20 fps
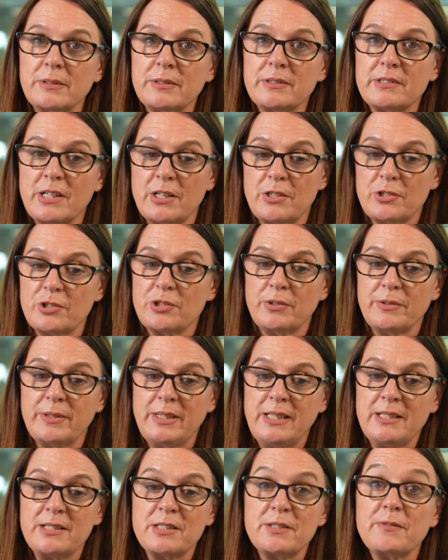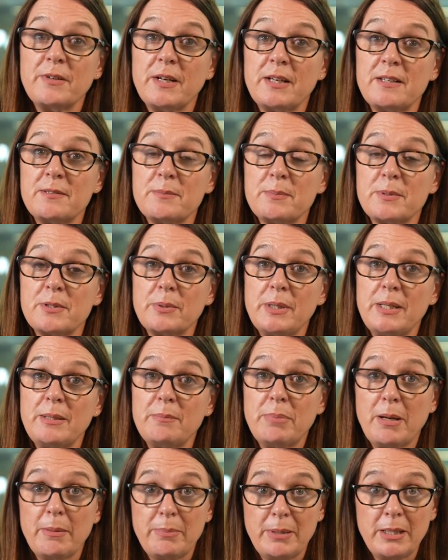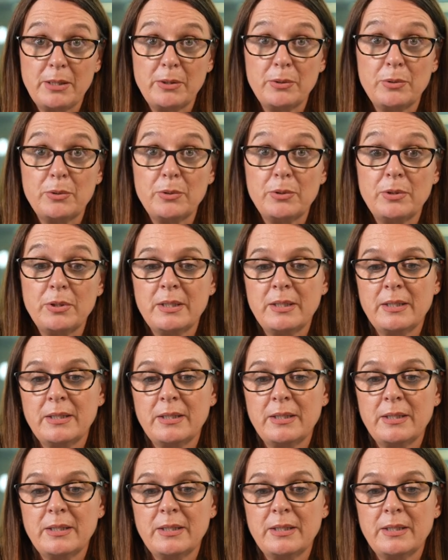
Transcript: touch on the interface between public law